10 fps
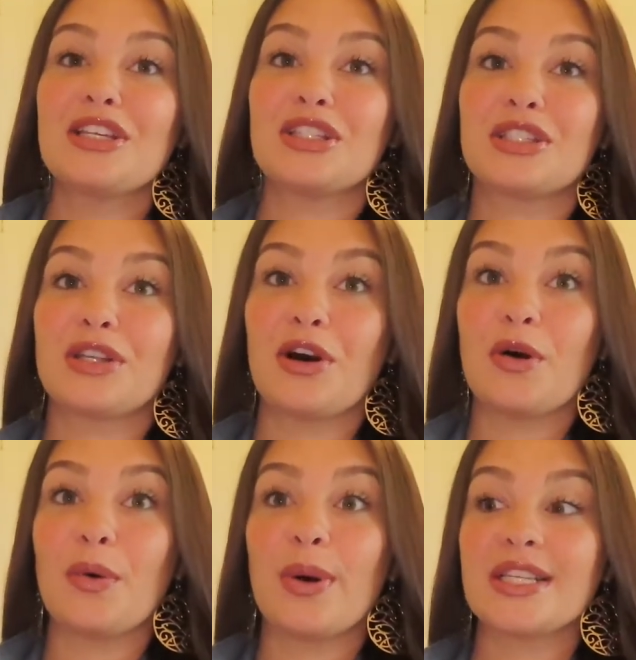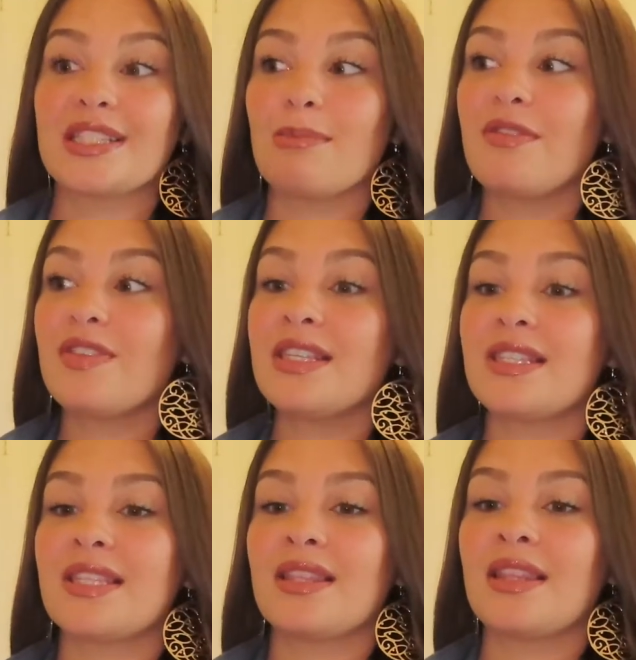So some of
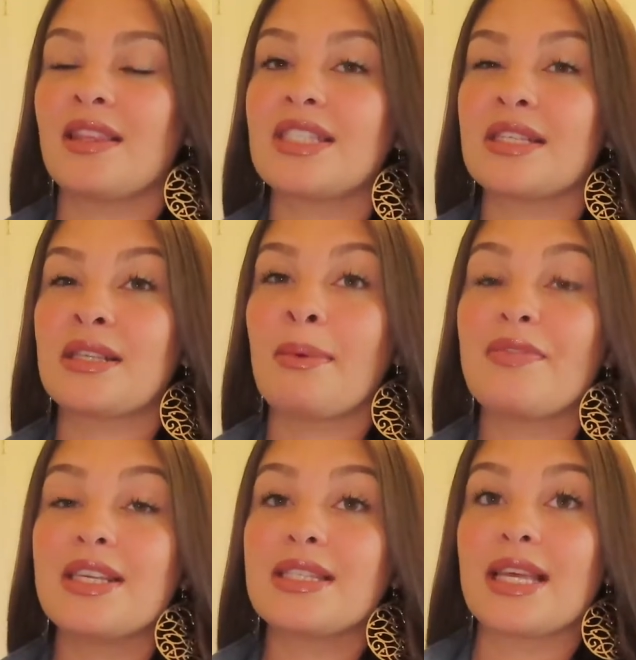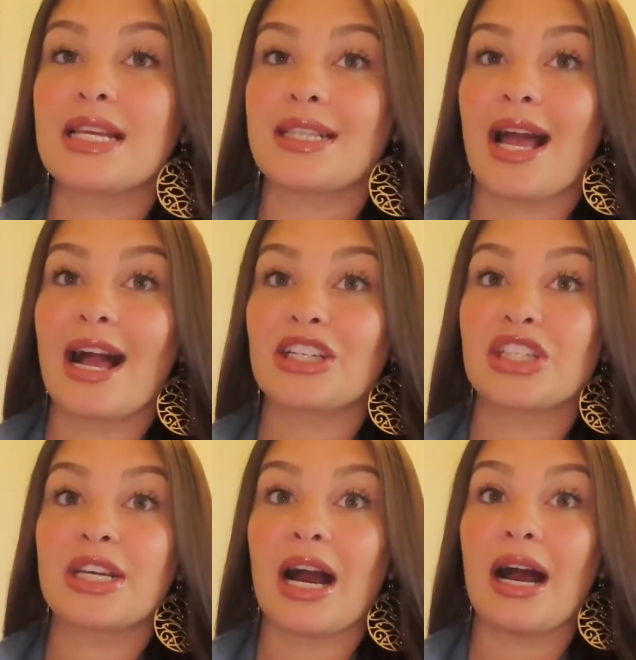these things I
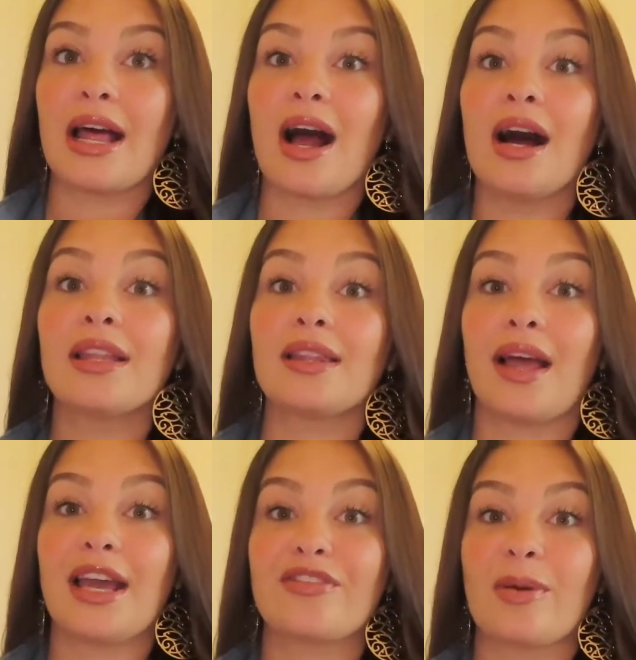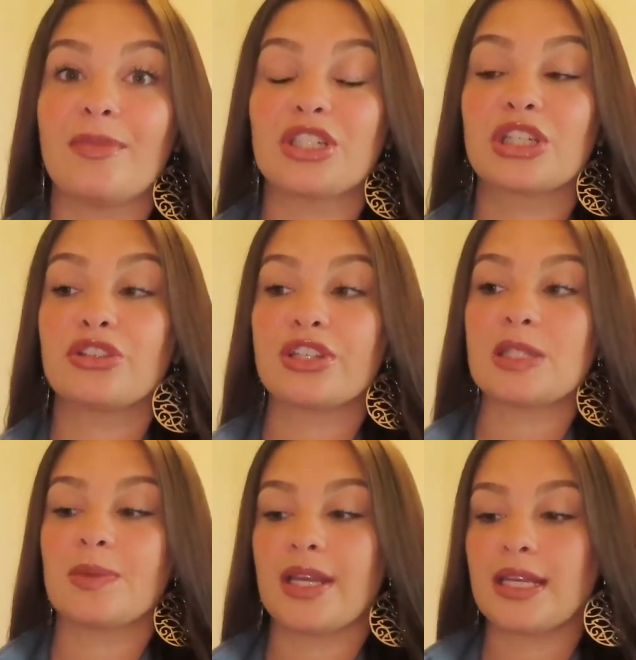actually got online from the
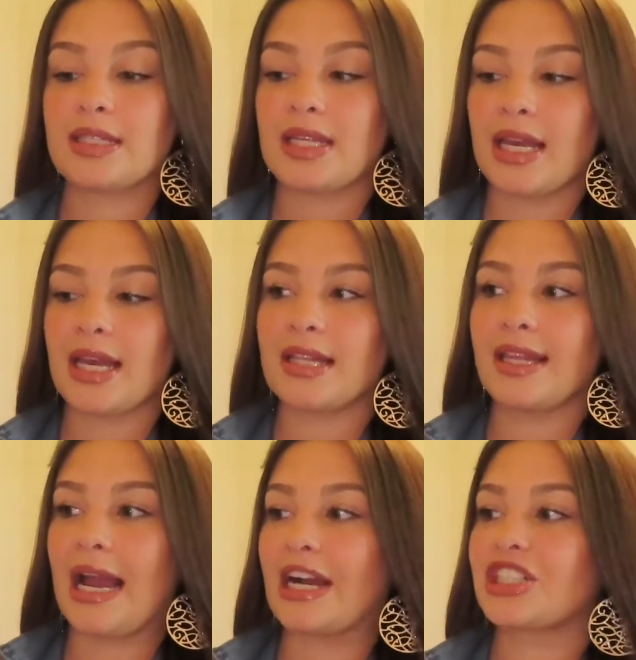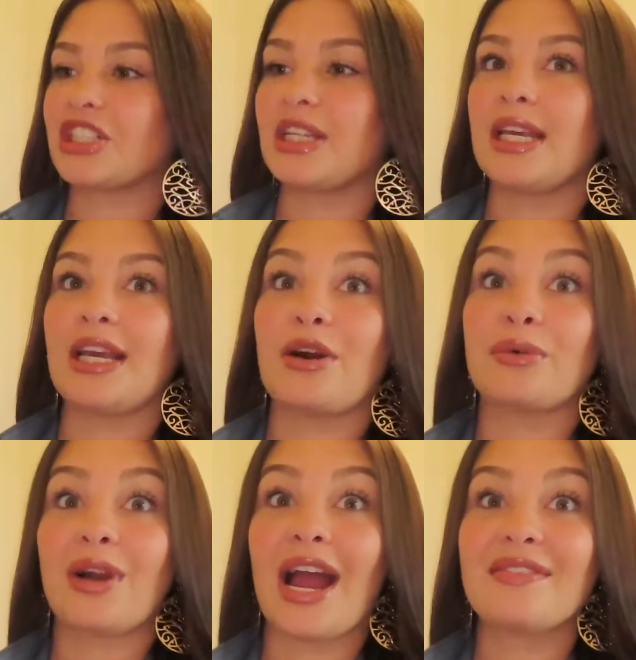children's place and they actually
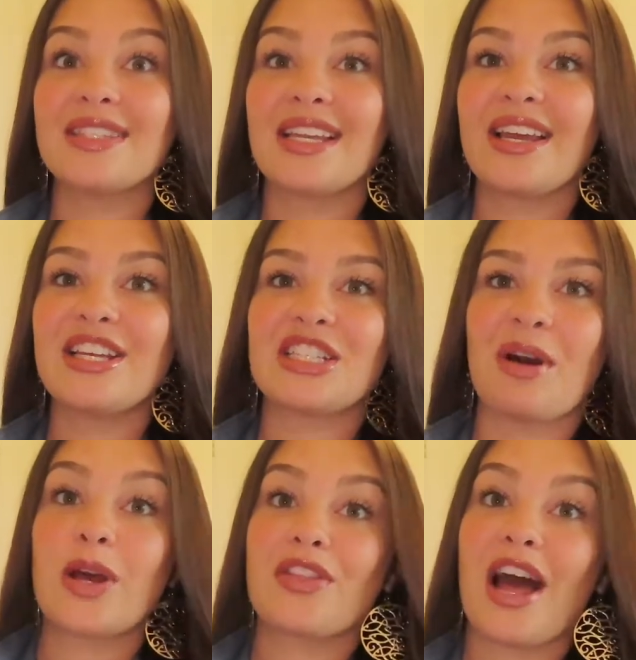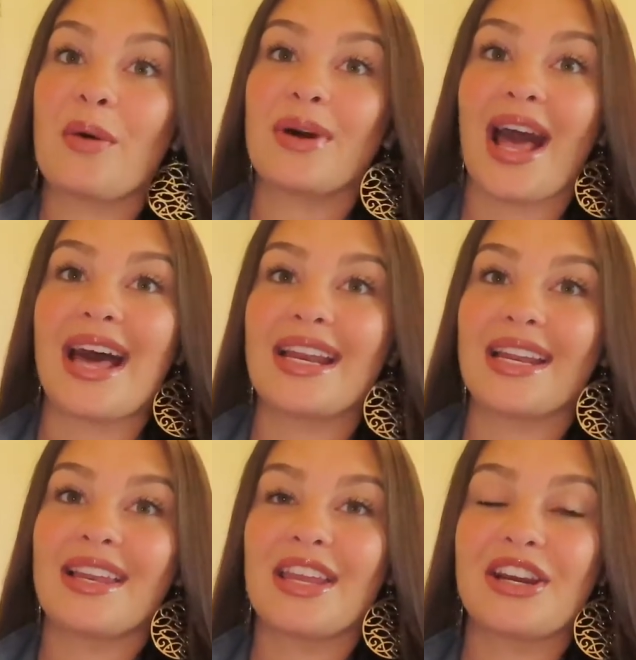arrived today, so I thought I would add
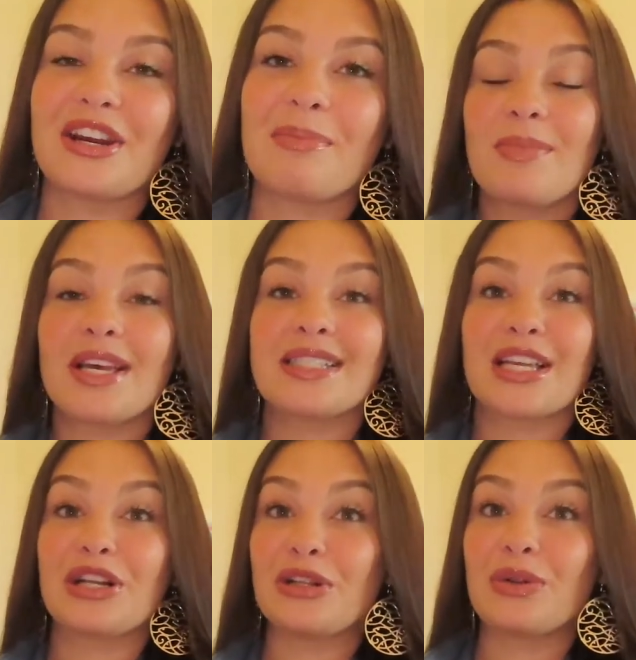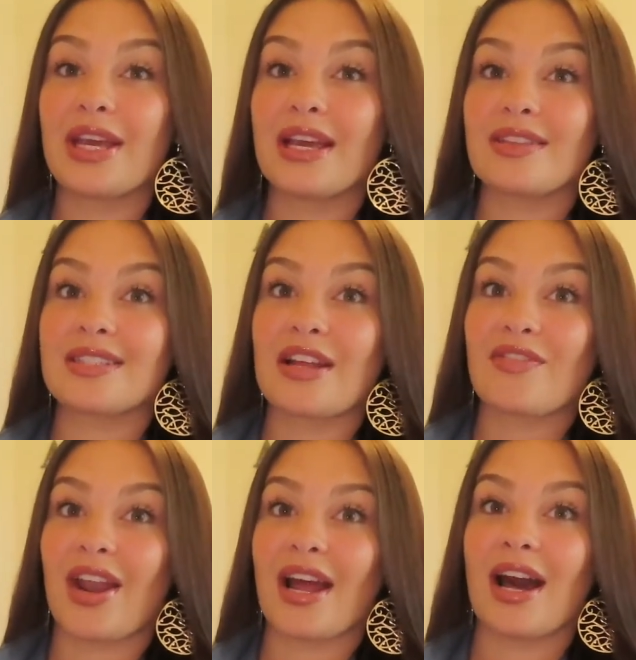it in here because including the stuff
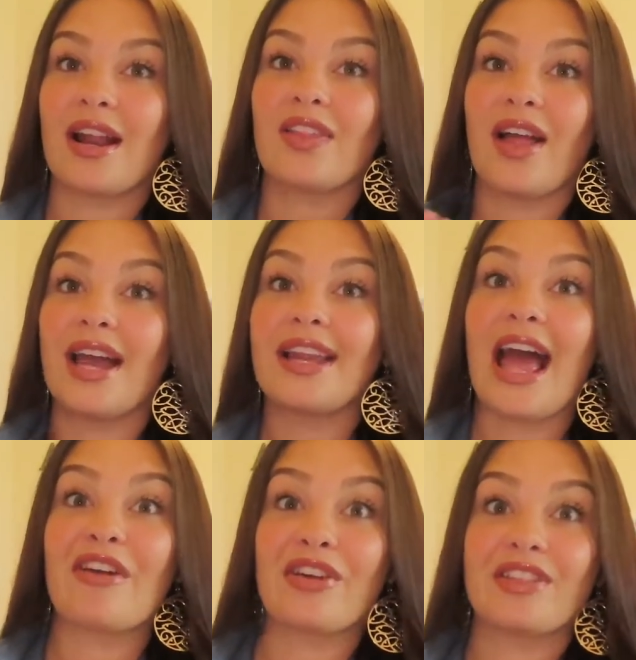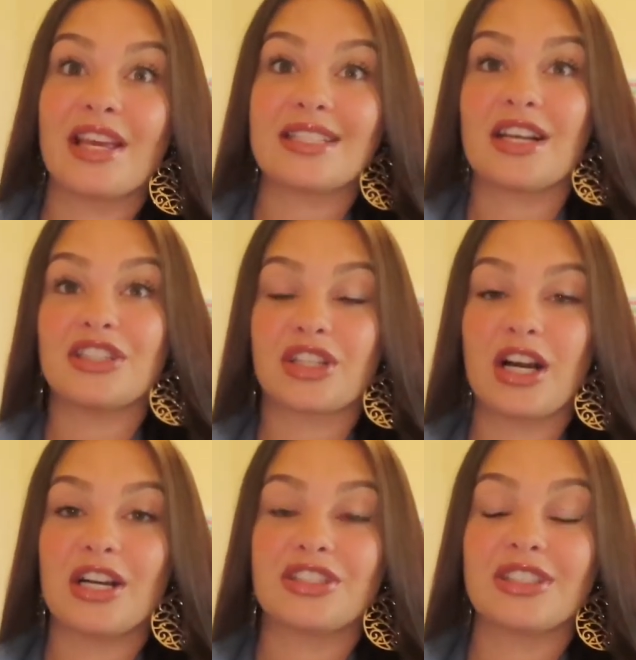that I got online, everything's under
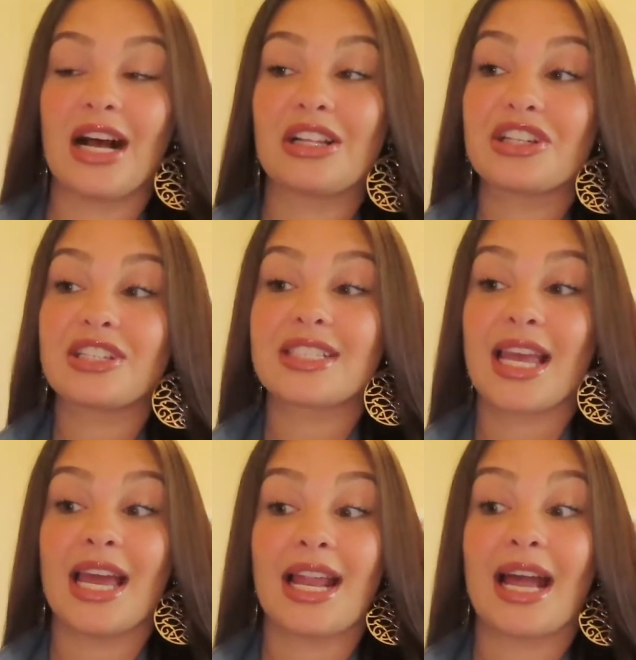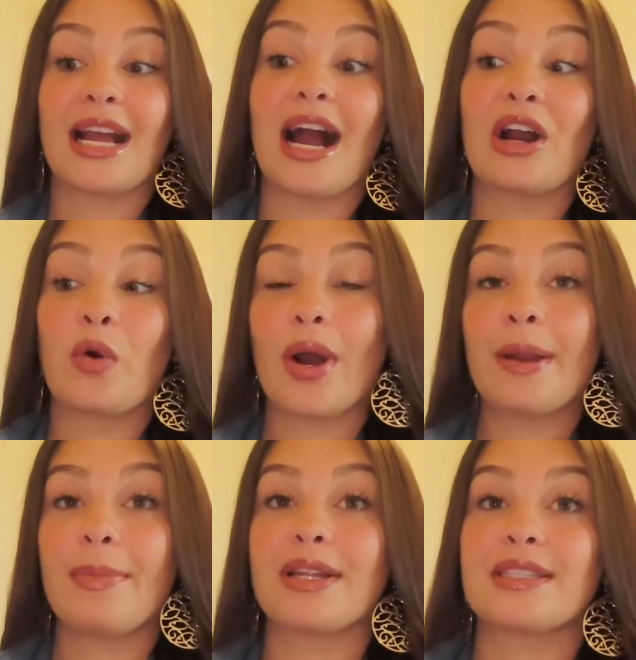$100 and I got quite
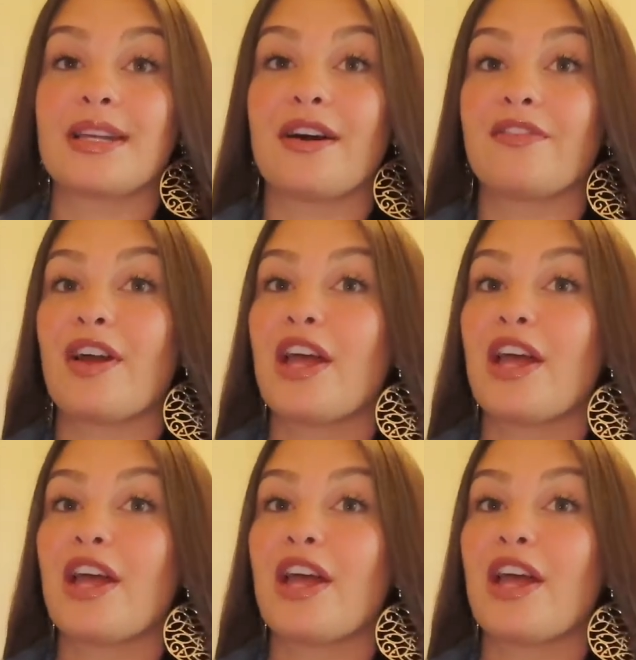a bit of stuff.